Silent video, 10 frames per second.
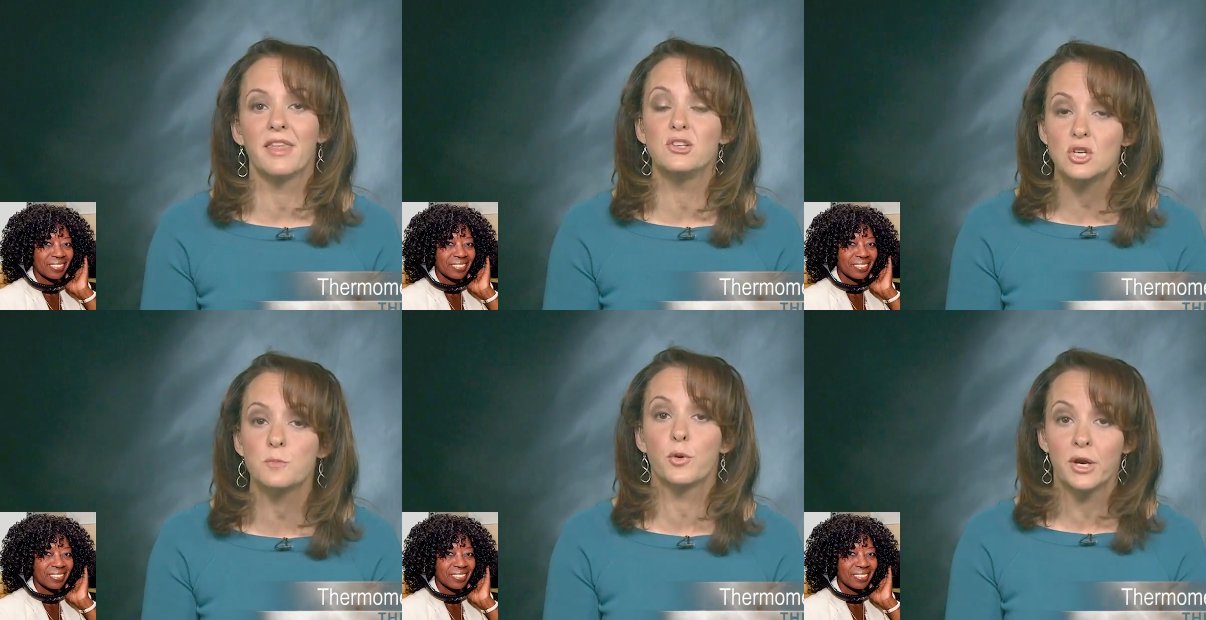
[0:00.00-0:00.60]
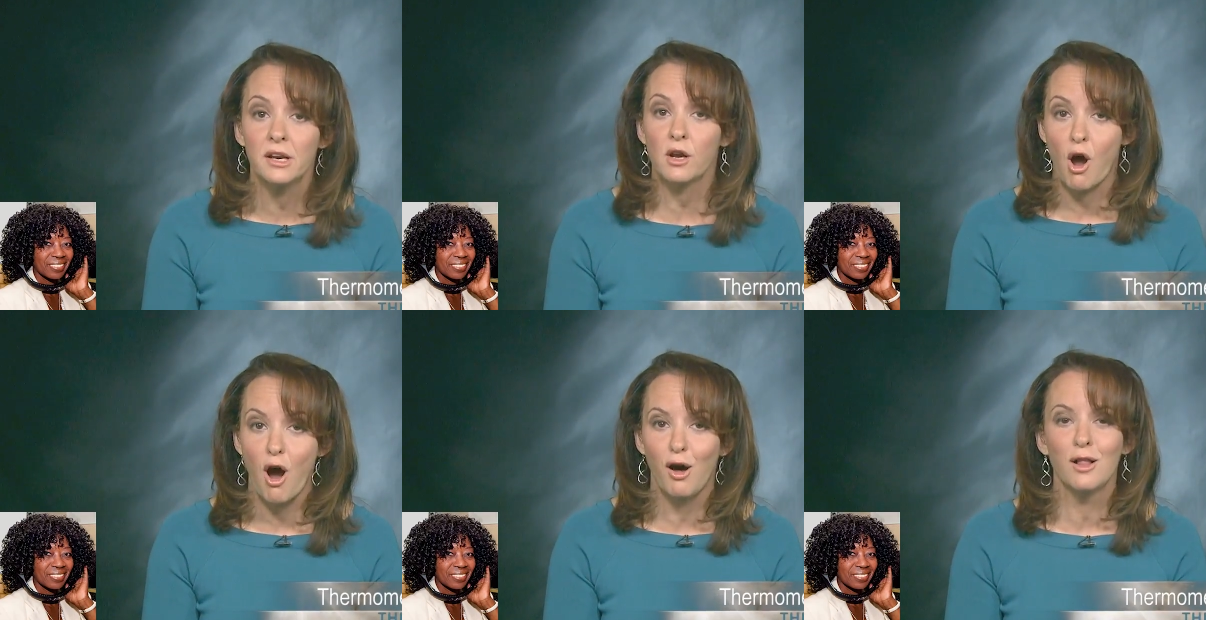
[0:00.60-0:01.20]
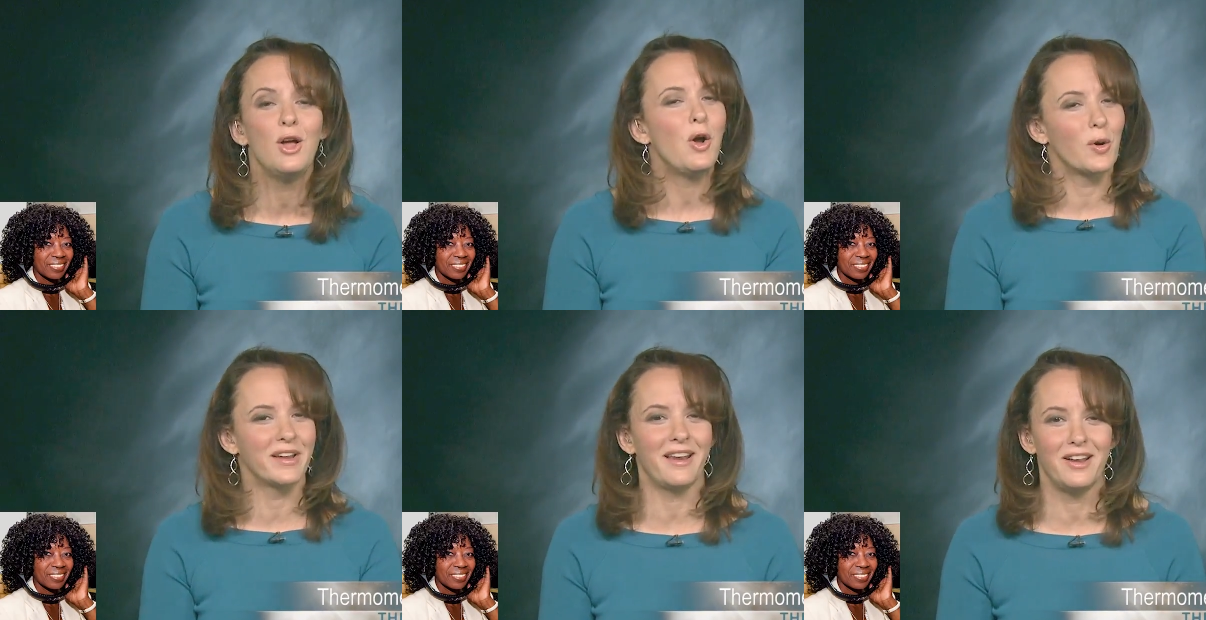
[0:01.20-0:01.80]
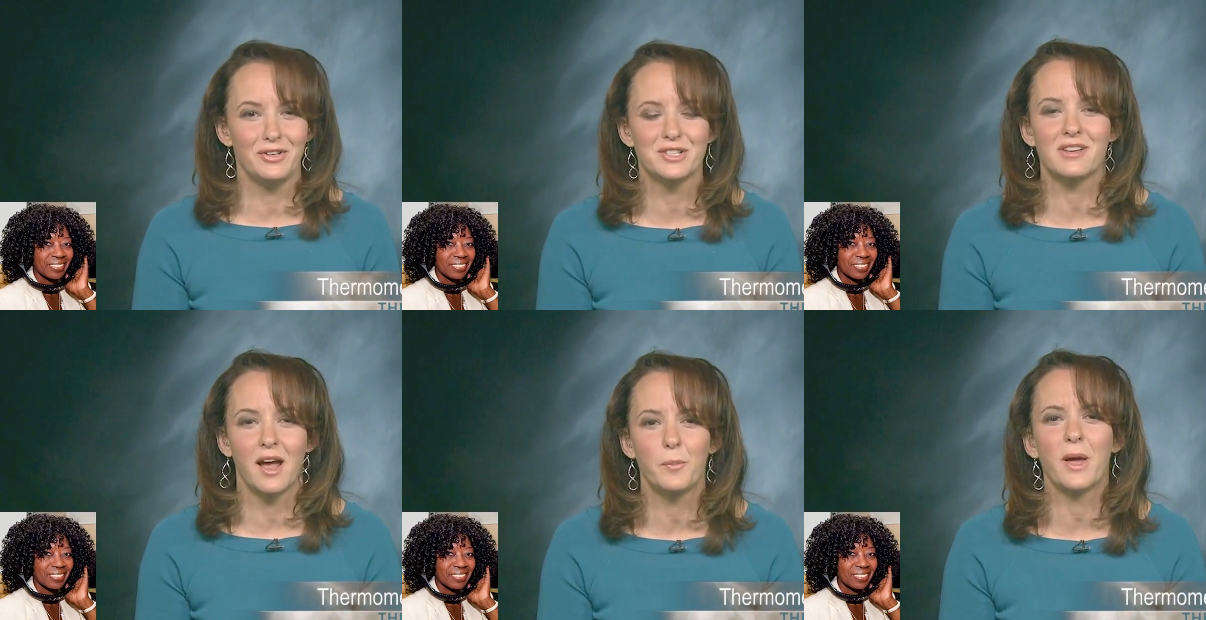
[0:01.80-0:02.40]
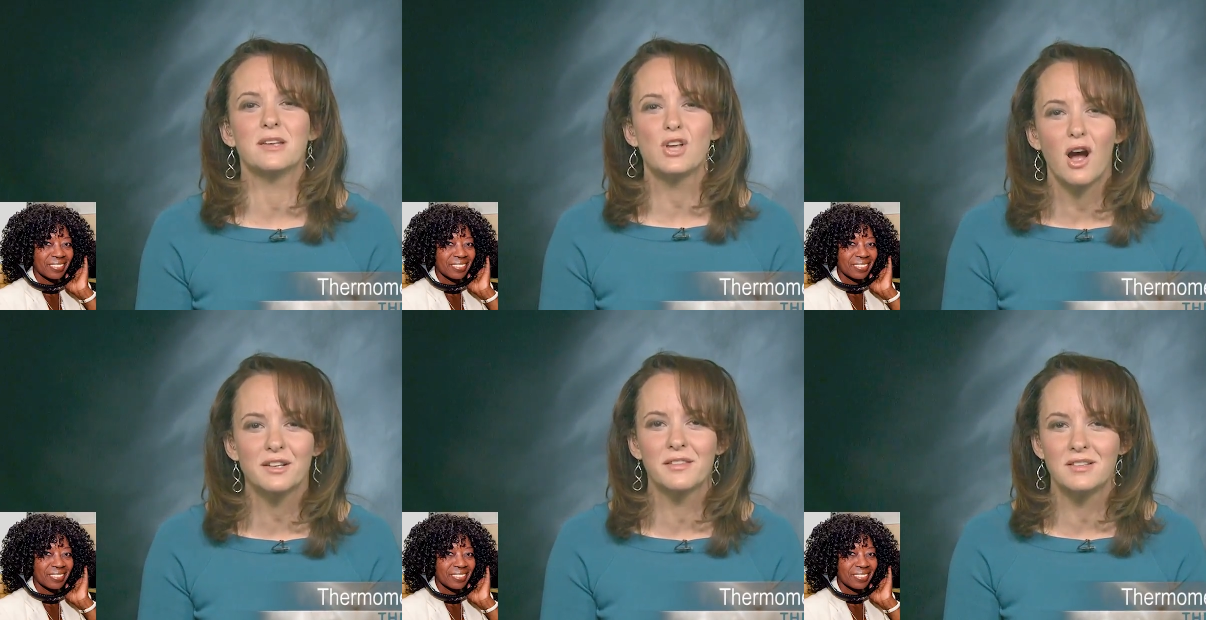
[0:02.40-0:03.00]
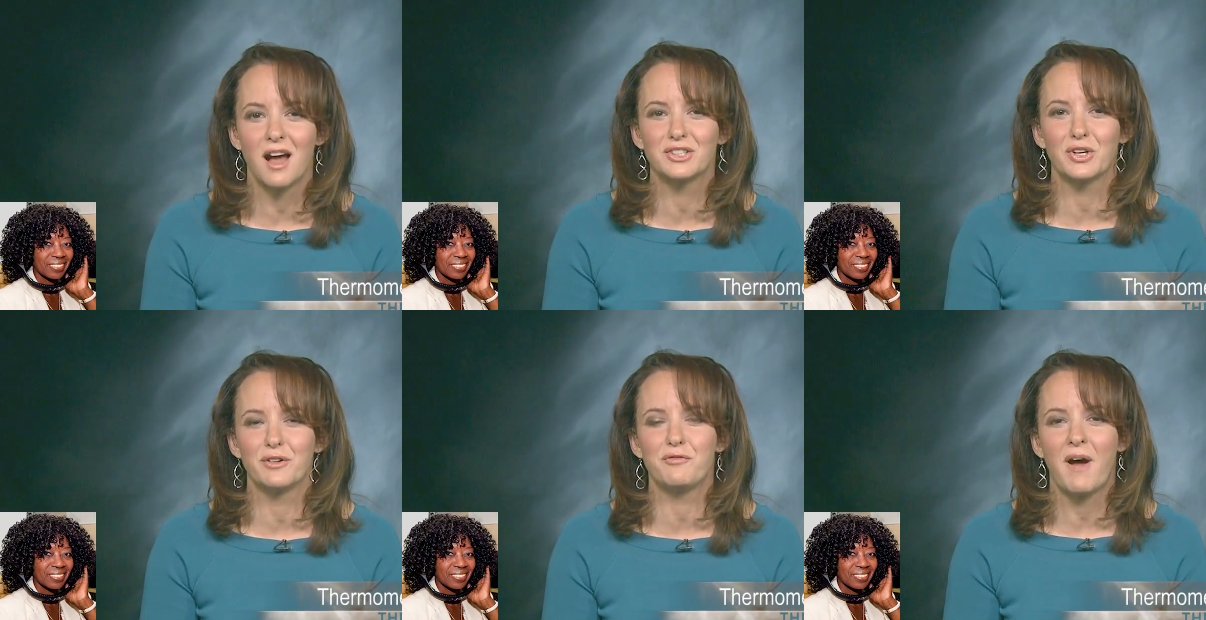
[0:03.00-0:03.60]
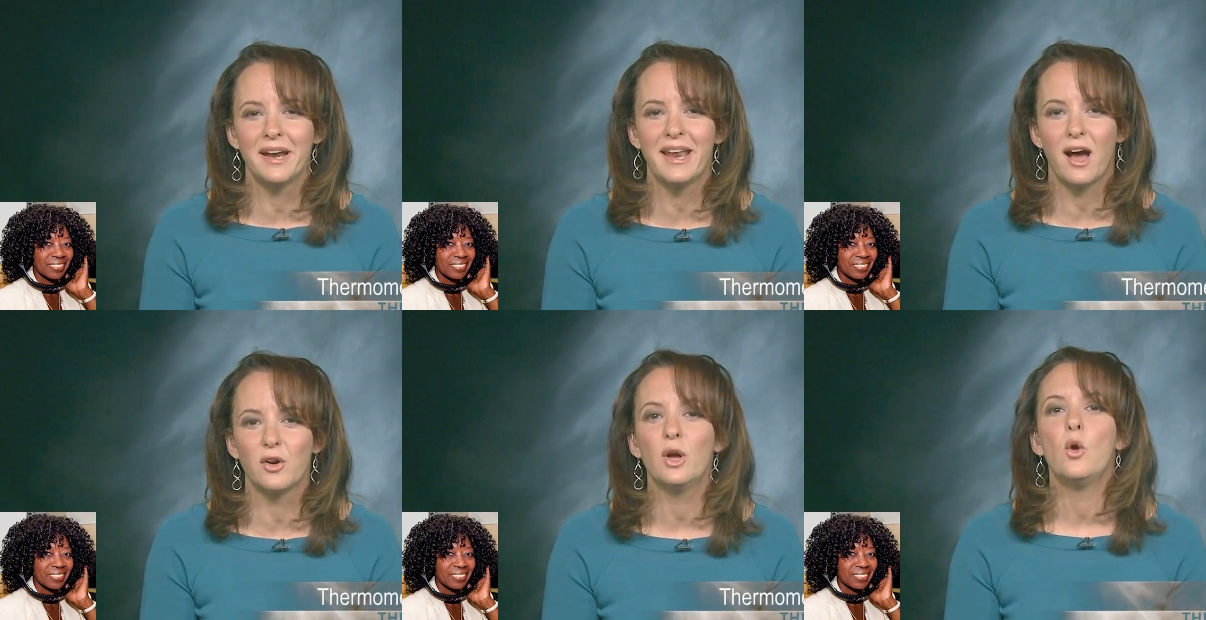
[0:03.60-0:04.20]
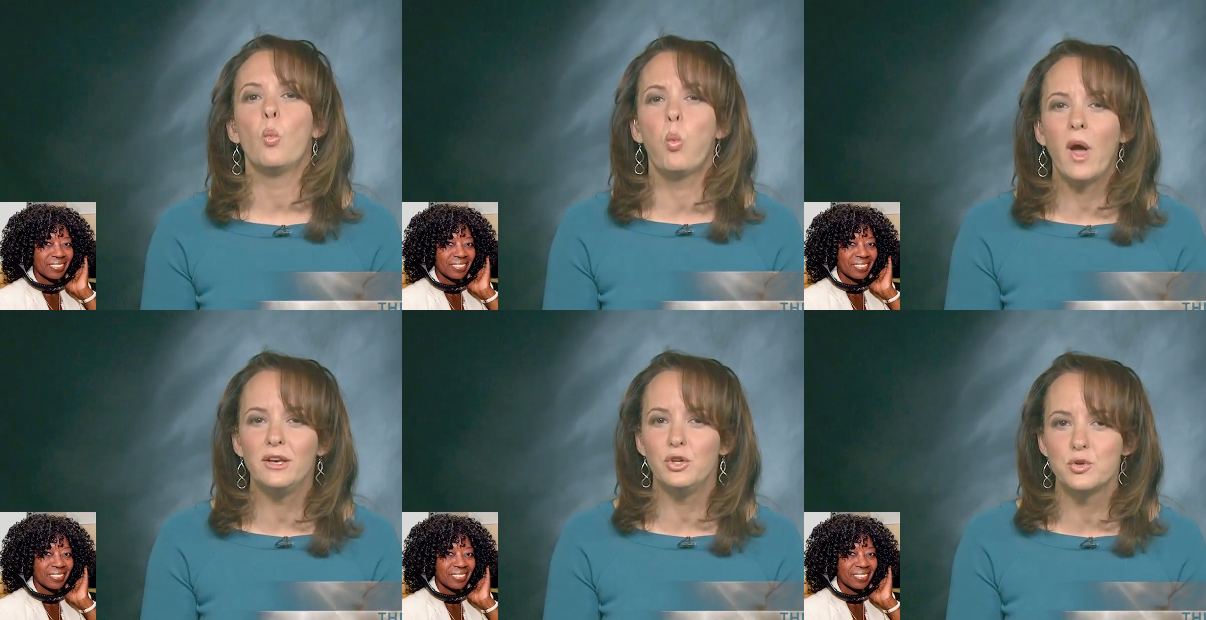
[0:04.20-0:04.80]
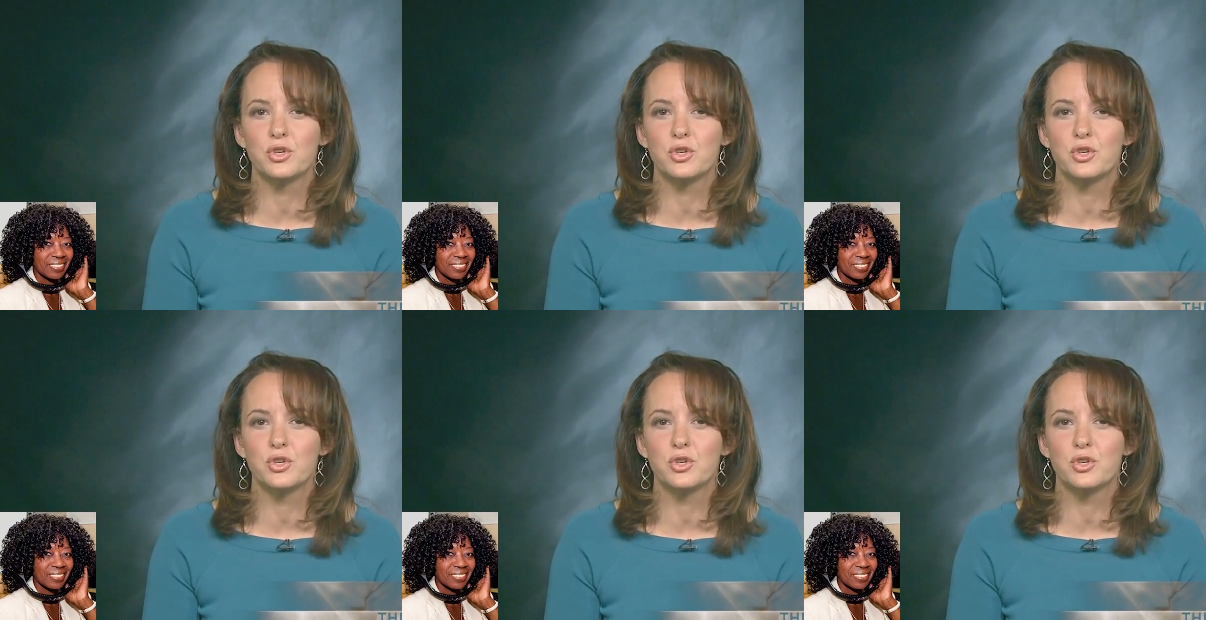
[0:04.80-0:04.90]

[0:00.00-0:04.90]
Speaker 1: then just put in a call or get on your Skype and talk to the doctor and find out when you